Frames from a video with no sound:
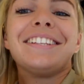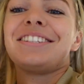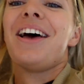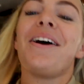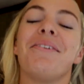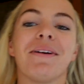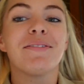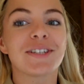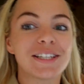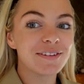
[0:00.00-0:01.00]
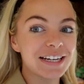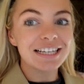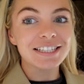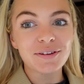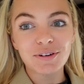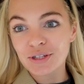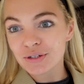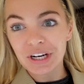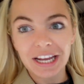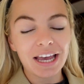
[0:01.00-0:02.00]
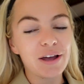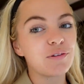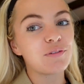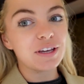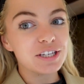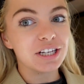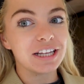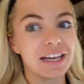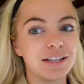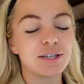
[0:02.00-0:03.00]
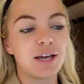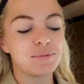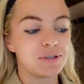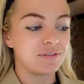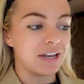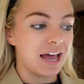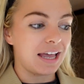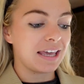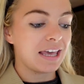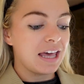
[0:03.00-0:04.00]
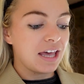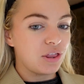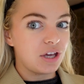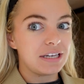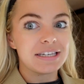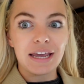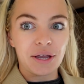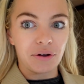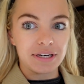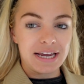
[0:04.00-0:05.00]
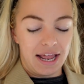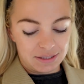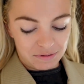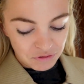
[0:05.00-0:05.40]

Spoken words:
So we've just finished the retreat officially in terms of like the day contents.